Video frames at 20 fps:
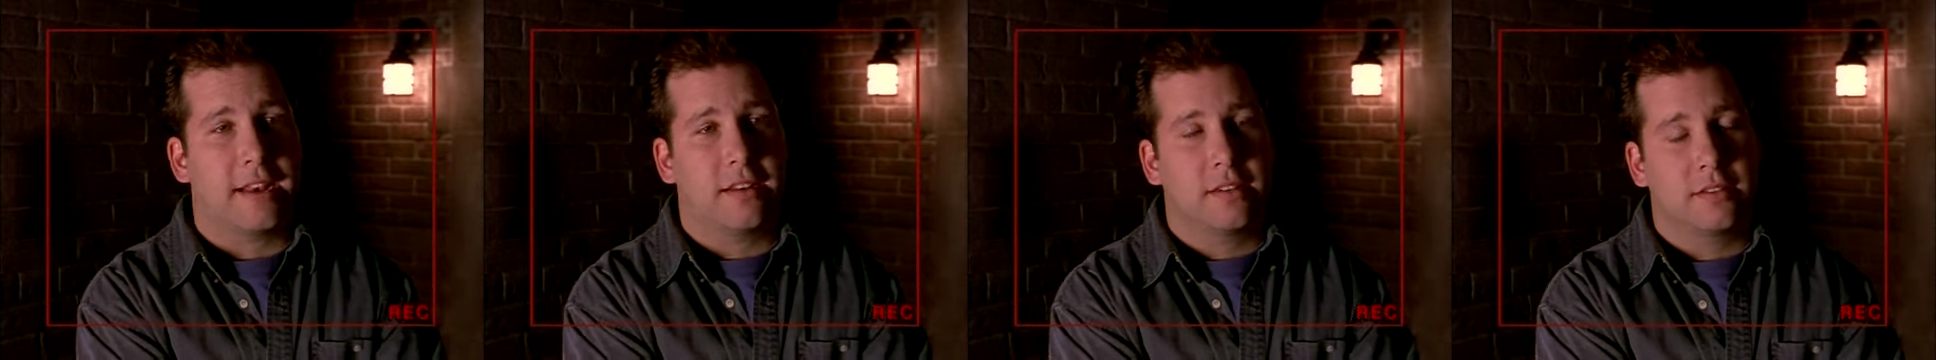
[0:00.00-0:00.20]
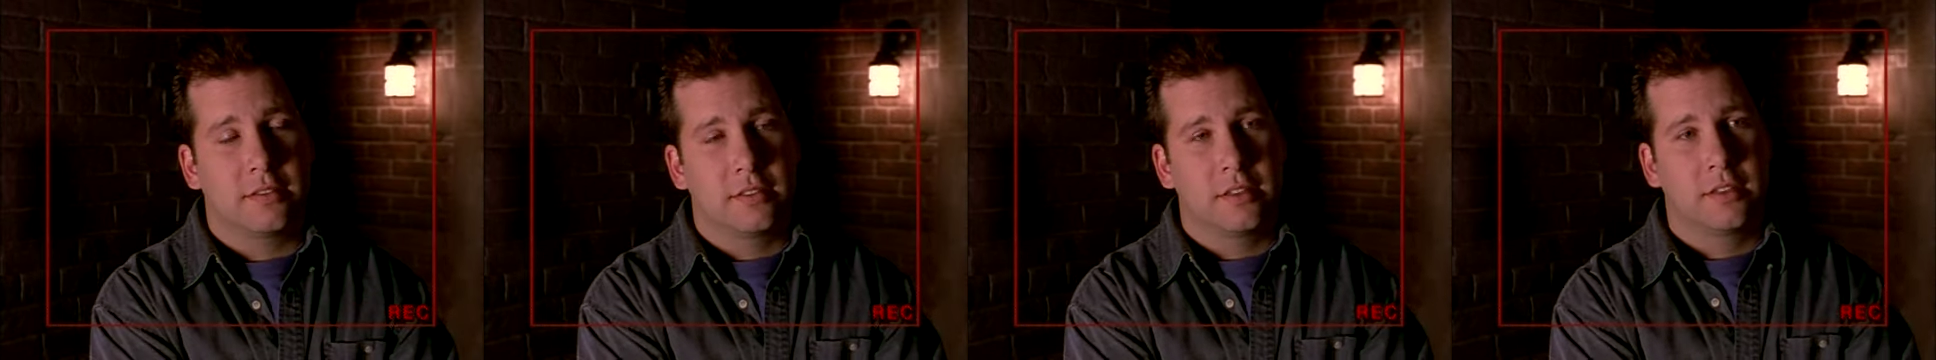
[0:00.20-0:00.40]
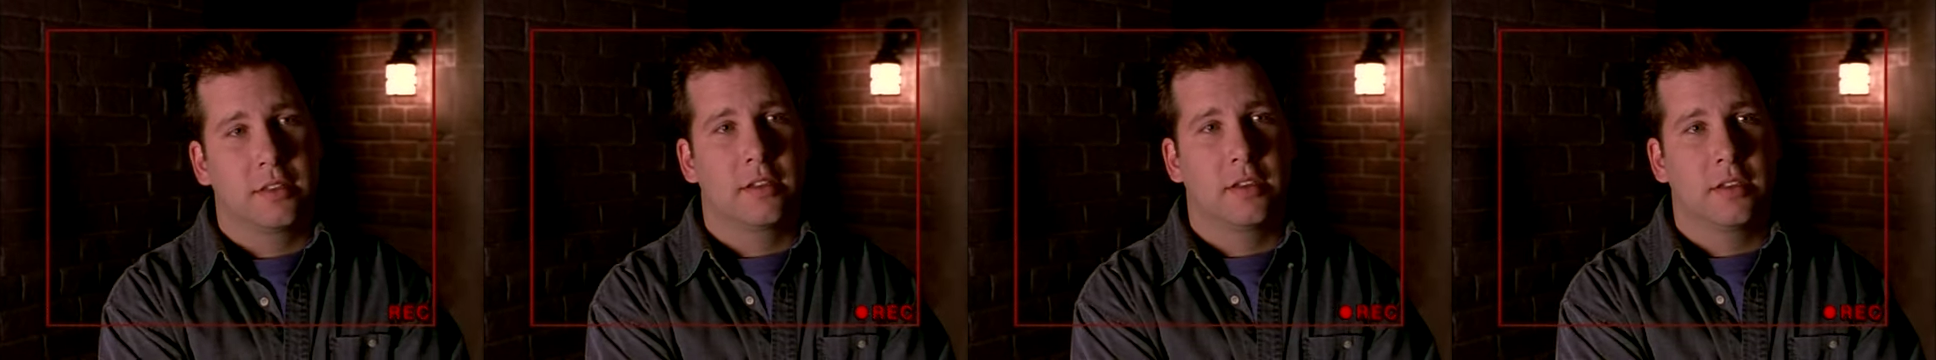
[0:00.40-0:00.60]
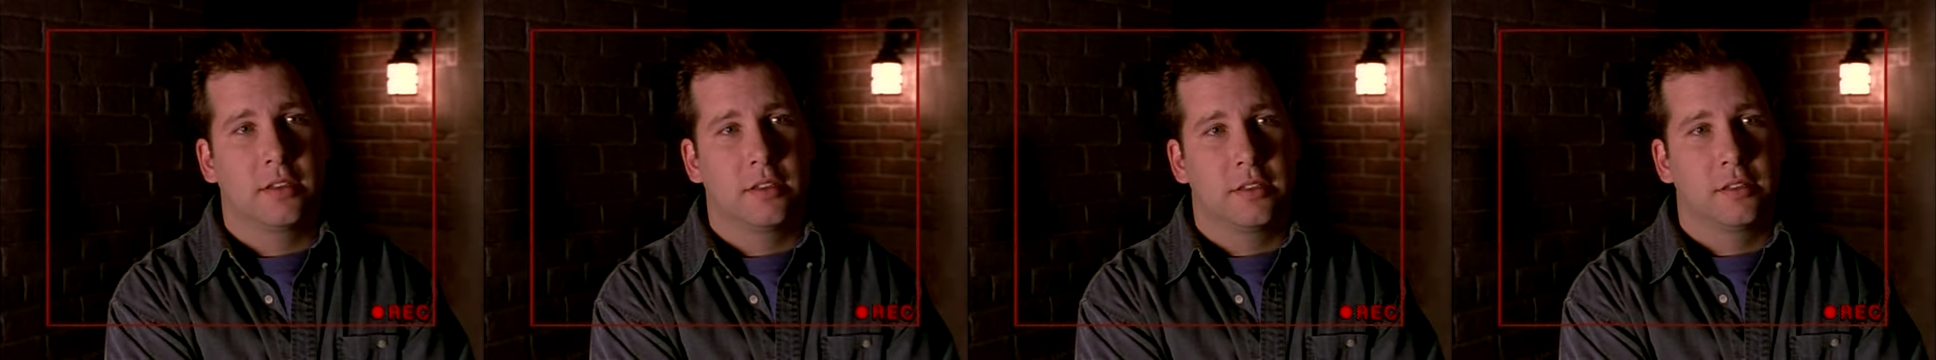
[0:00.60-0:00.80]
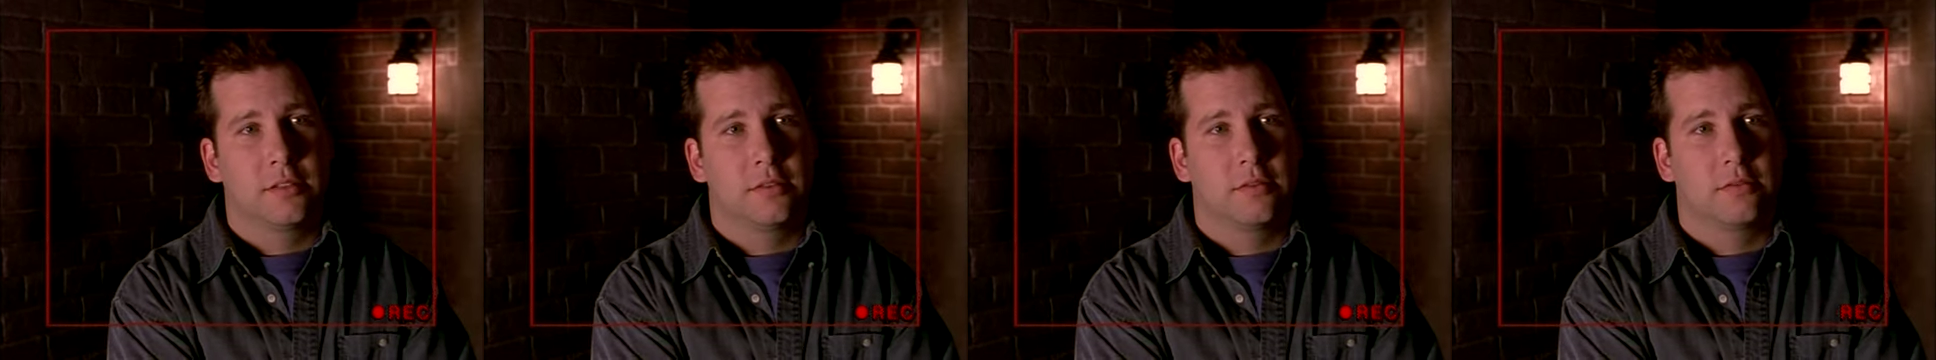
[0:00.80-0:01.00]

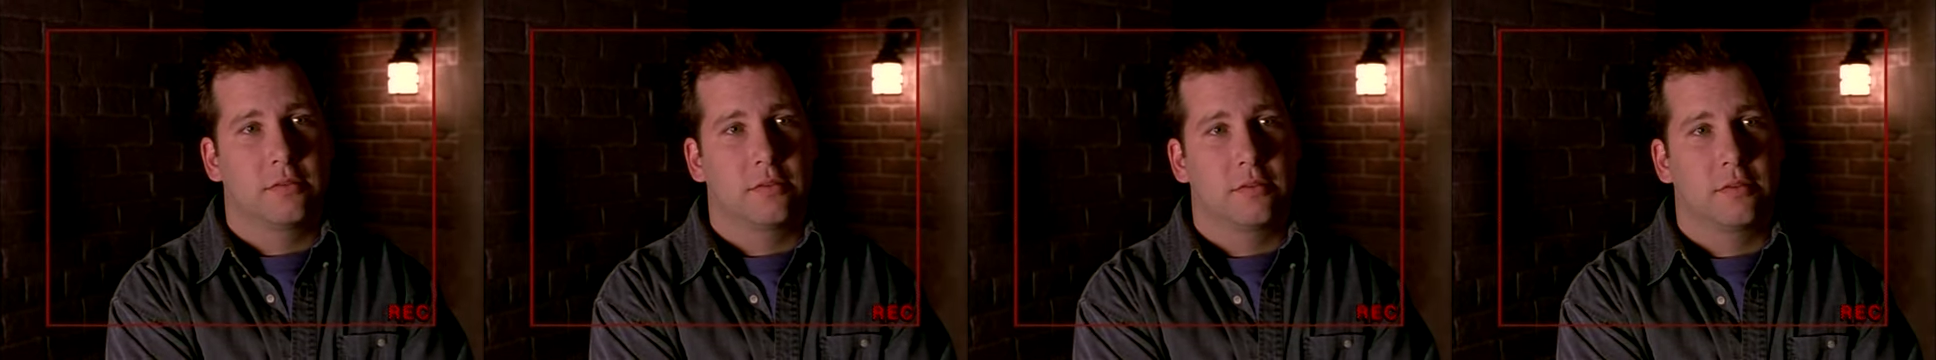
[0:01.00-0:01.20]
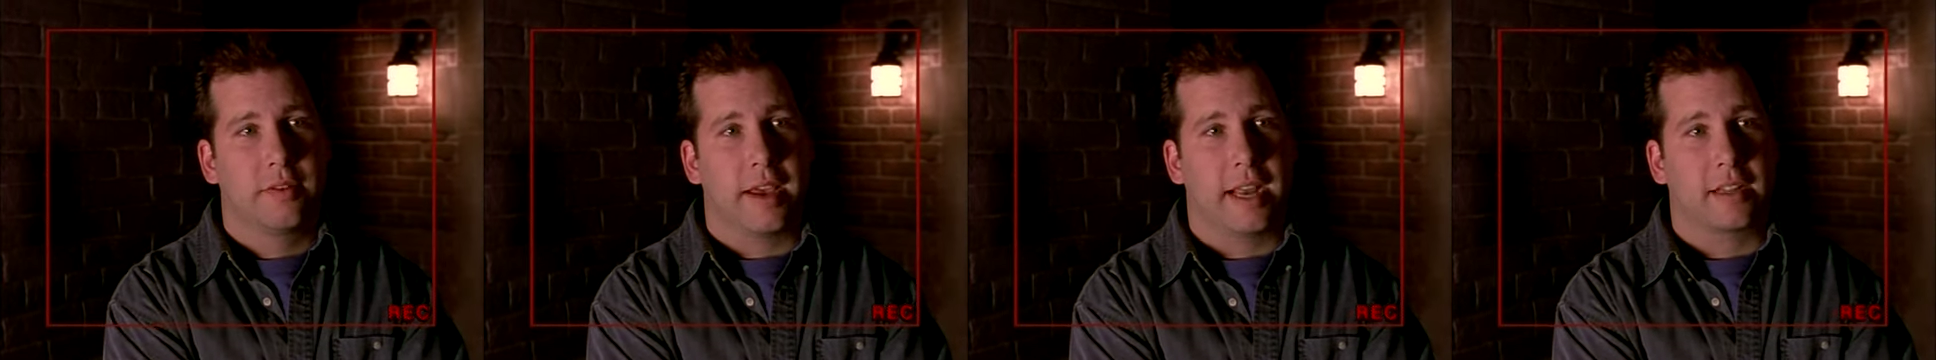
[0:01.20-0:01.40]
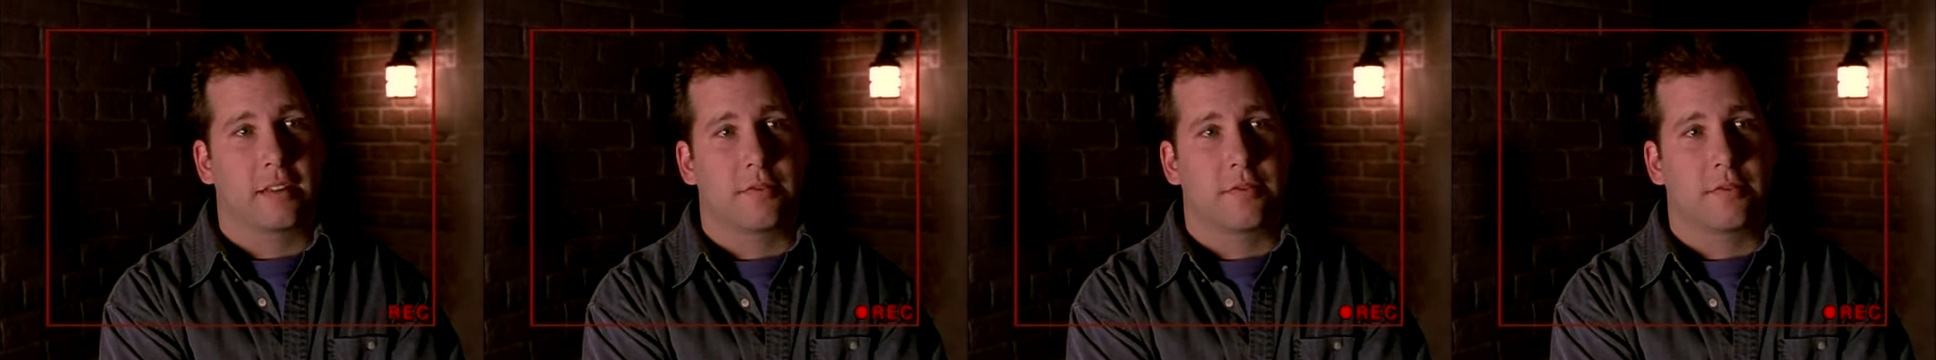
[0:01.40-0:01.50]
In fact,